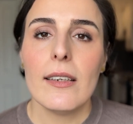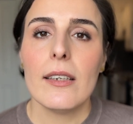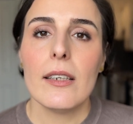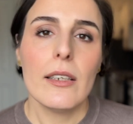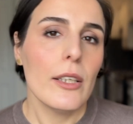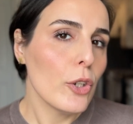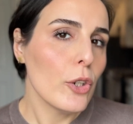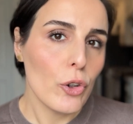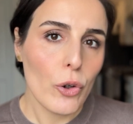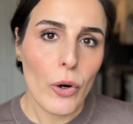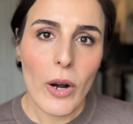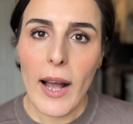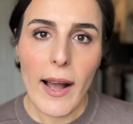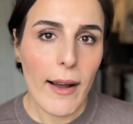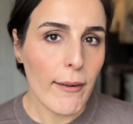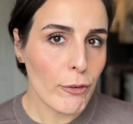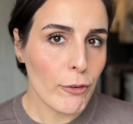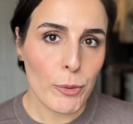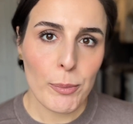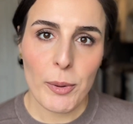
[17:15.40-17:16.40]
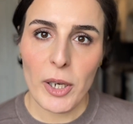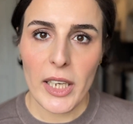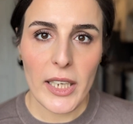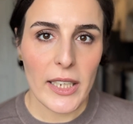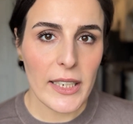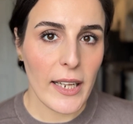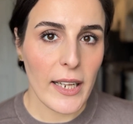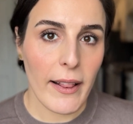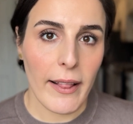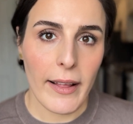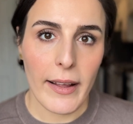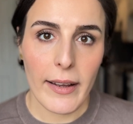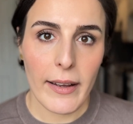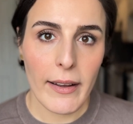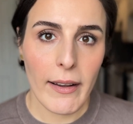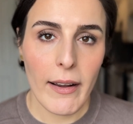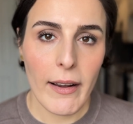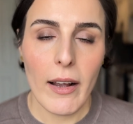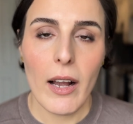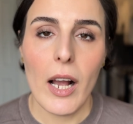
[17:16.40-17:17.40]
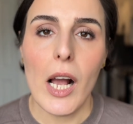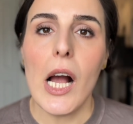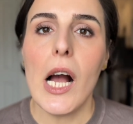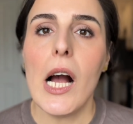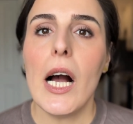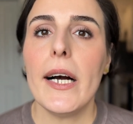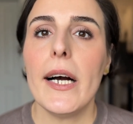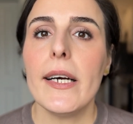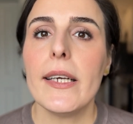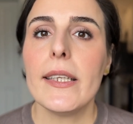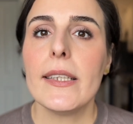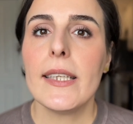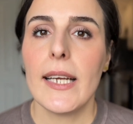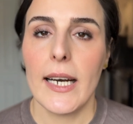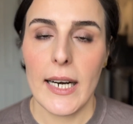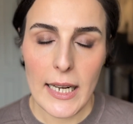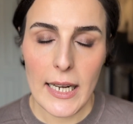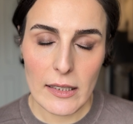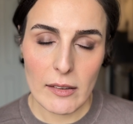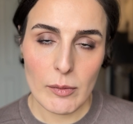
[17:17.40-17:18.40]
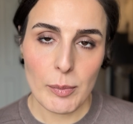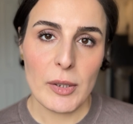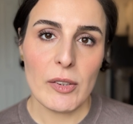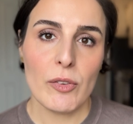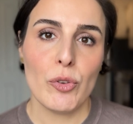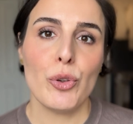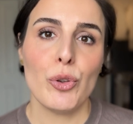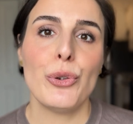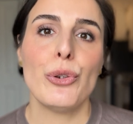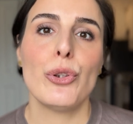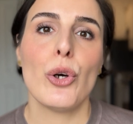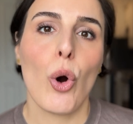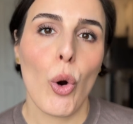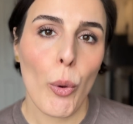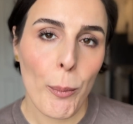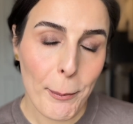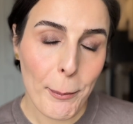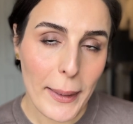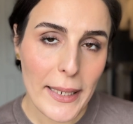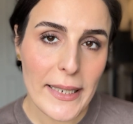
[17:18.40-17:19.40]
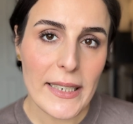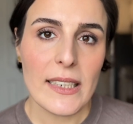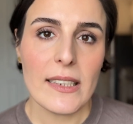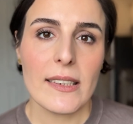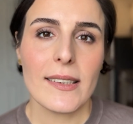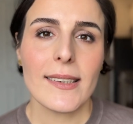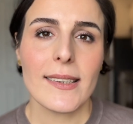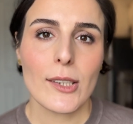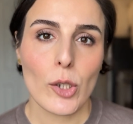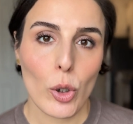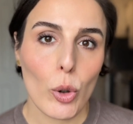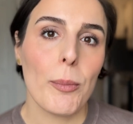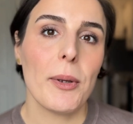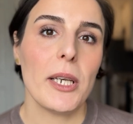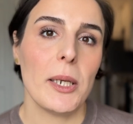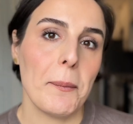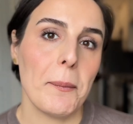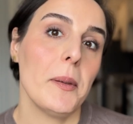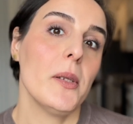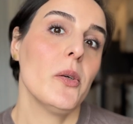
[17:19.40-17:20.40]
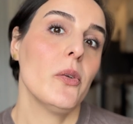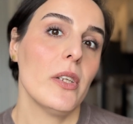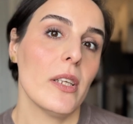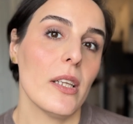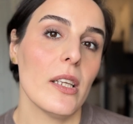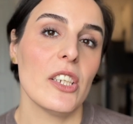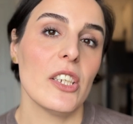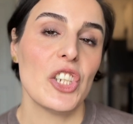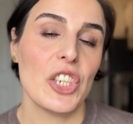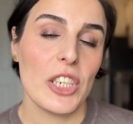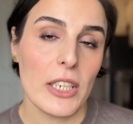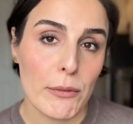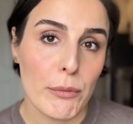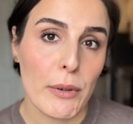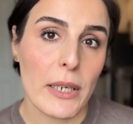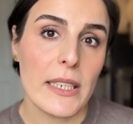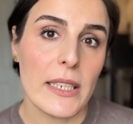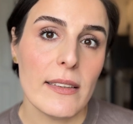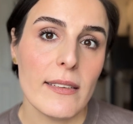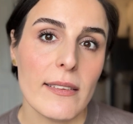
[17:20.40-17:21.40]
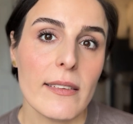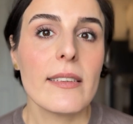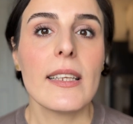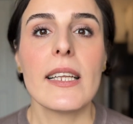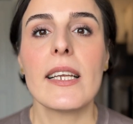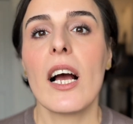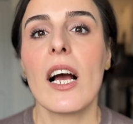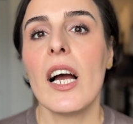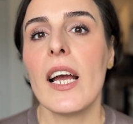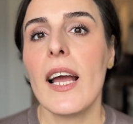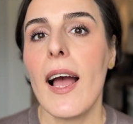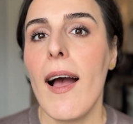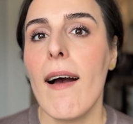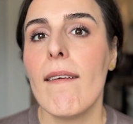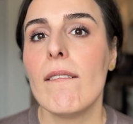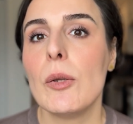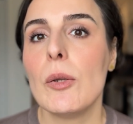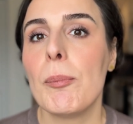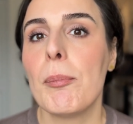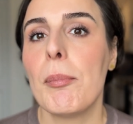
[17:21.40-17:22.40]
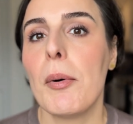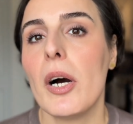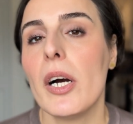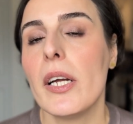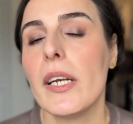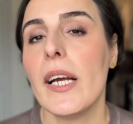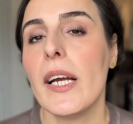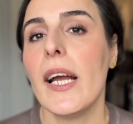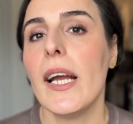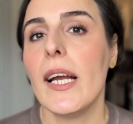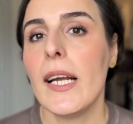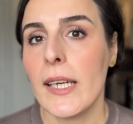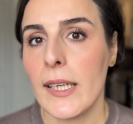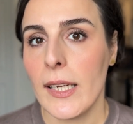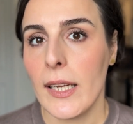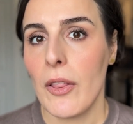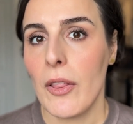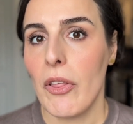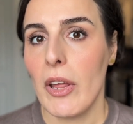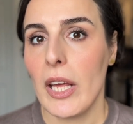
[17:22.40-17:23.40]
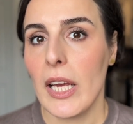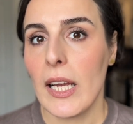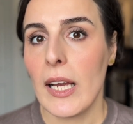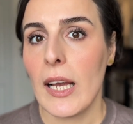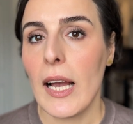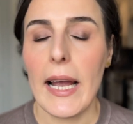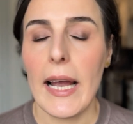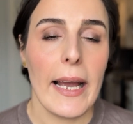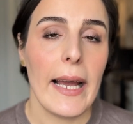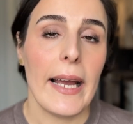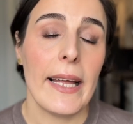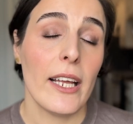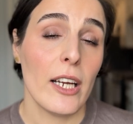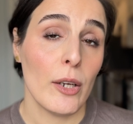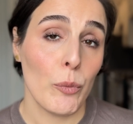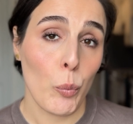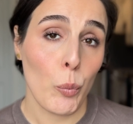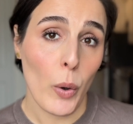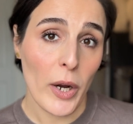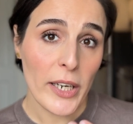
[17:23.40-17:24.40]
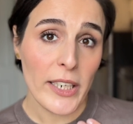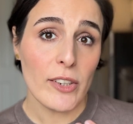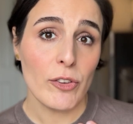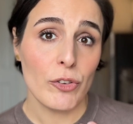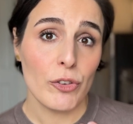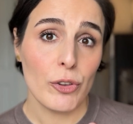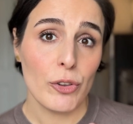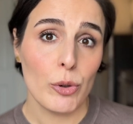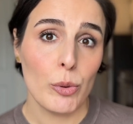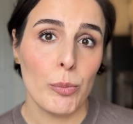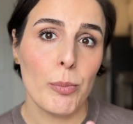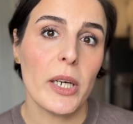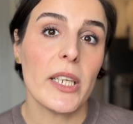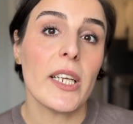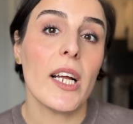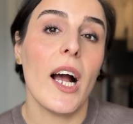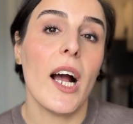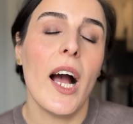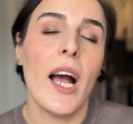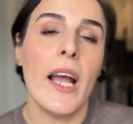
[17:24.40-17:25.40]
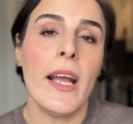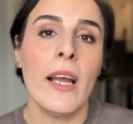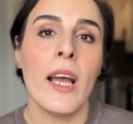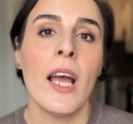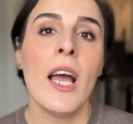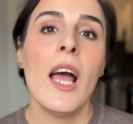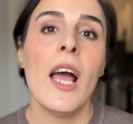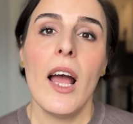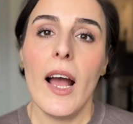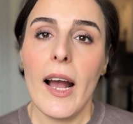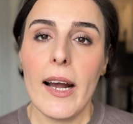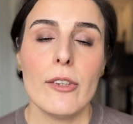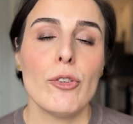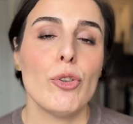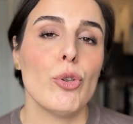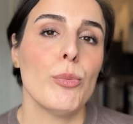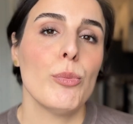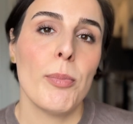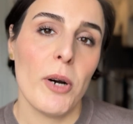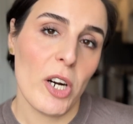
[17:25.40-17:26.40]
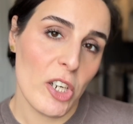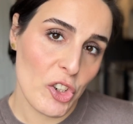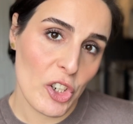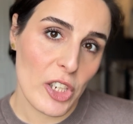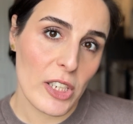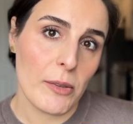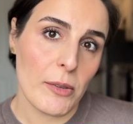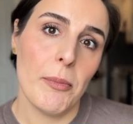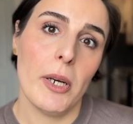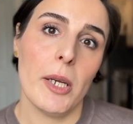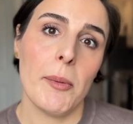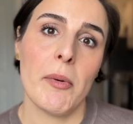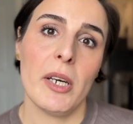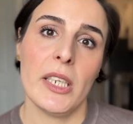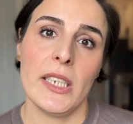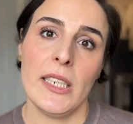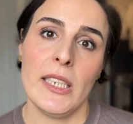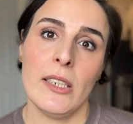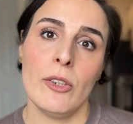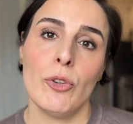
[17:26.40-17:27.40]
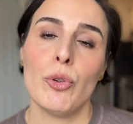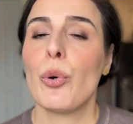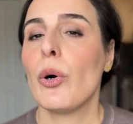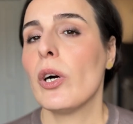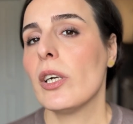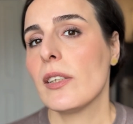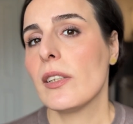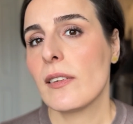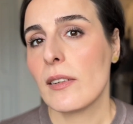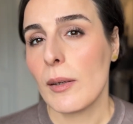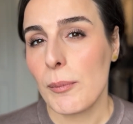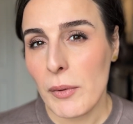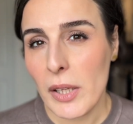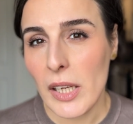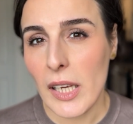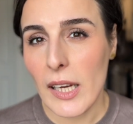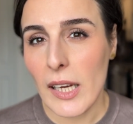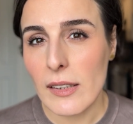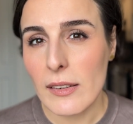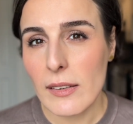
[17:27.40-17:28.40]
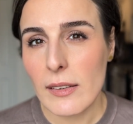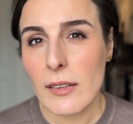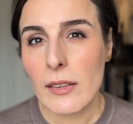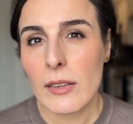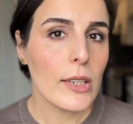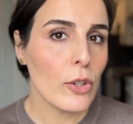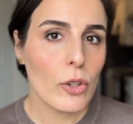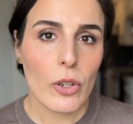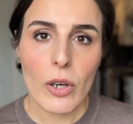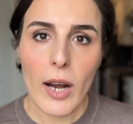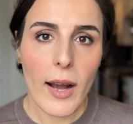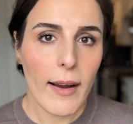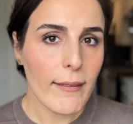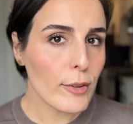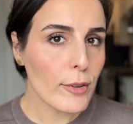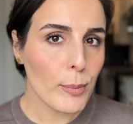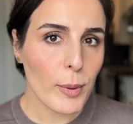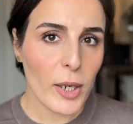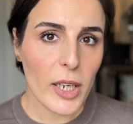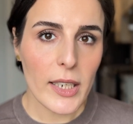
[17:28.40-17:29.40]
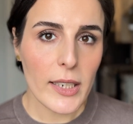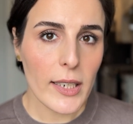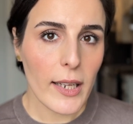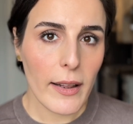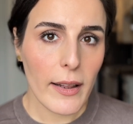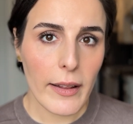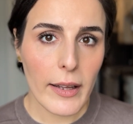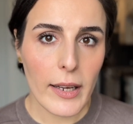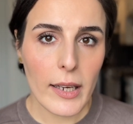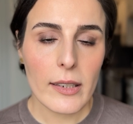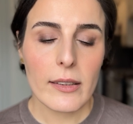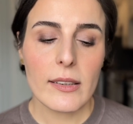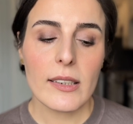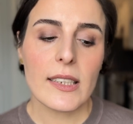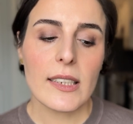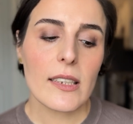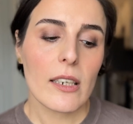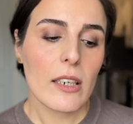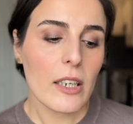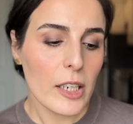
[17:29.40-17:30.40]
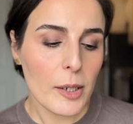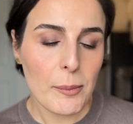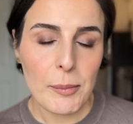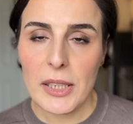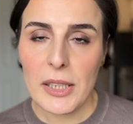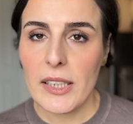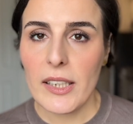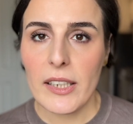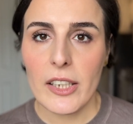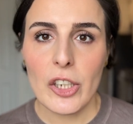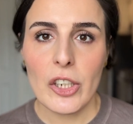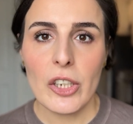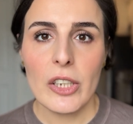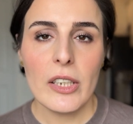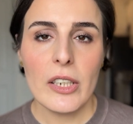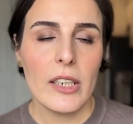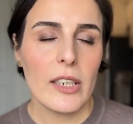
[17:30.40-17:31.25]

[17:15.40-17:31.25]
You don't have to buy anything. There has been so many Beautylish events that I haven't bought anything. And I wanted to, but I had to budget my money towards something else. You don't have to buy anything. These are gonna be there.